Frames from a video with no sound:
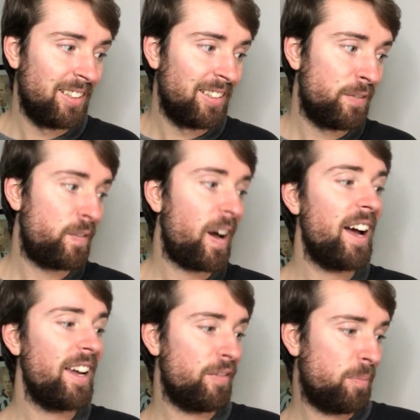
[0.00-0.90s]

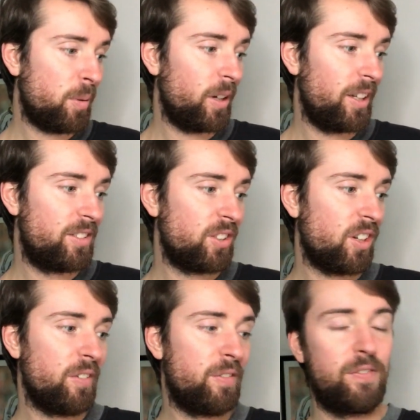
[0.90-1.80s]
5 points
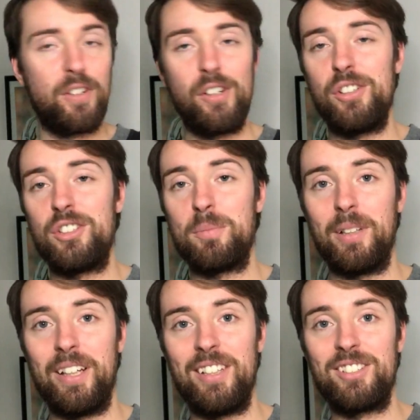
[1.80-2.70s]
off 1st place.